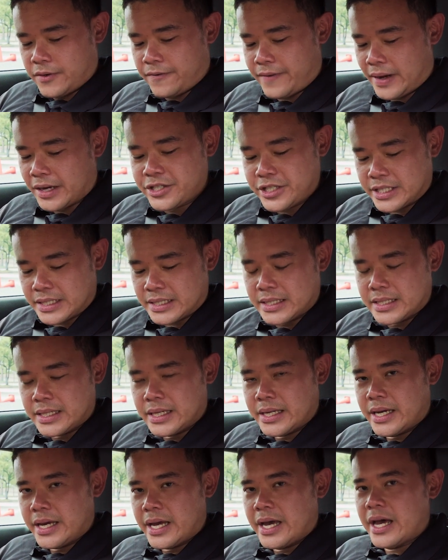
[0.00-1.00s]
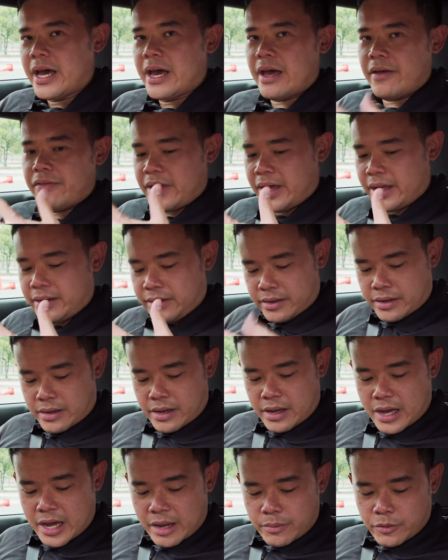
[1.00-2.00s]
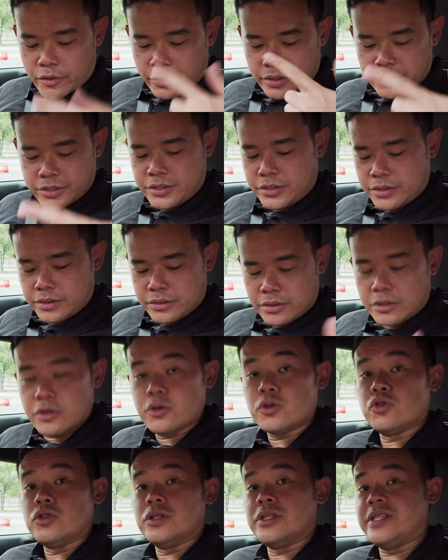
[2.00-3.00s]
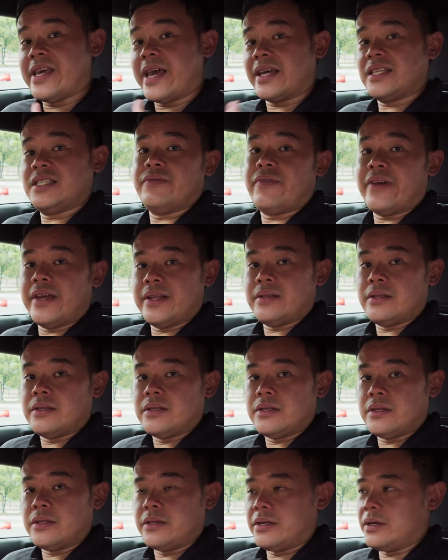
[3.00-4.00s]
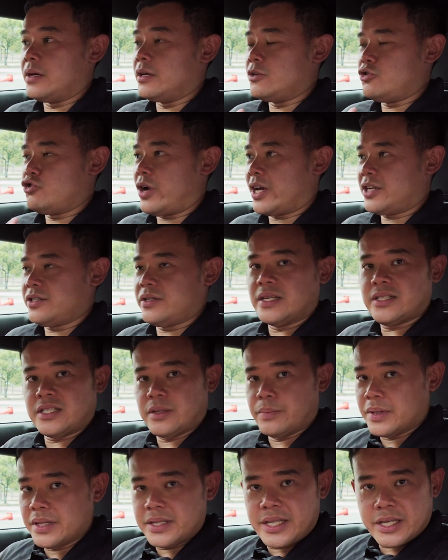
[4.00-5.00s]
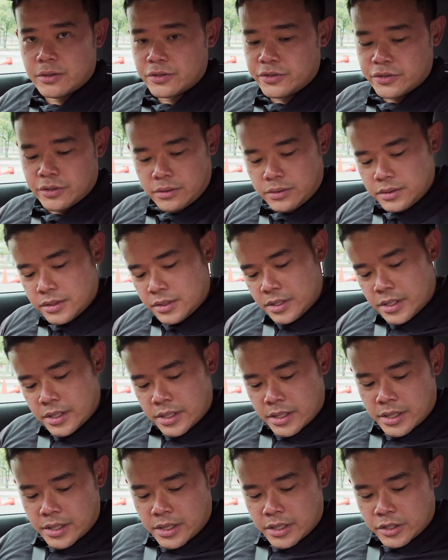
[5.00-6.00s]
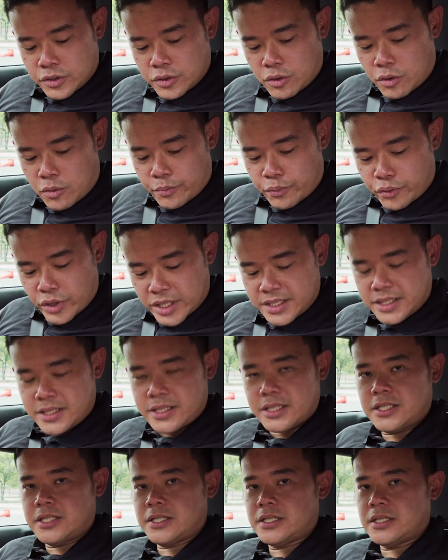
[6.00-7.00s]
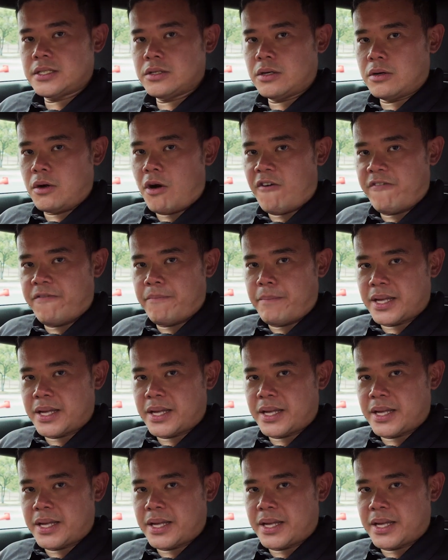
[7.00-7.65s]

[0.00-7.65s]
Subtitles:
function. And then I'm going to deactivate the traction and stability control. So press this off